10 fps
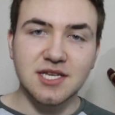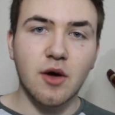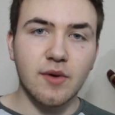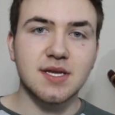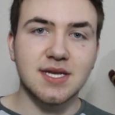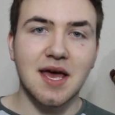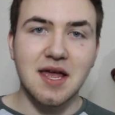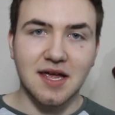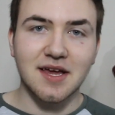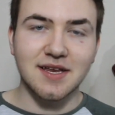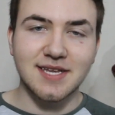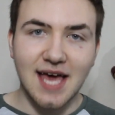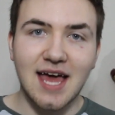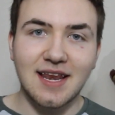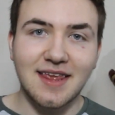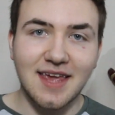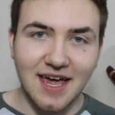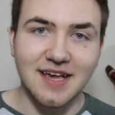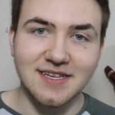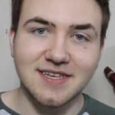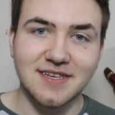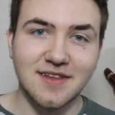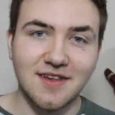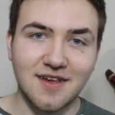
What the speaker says: is going to take 10 years.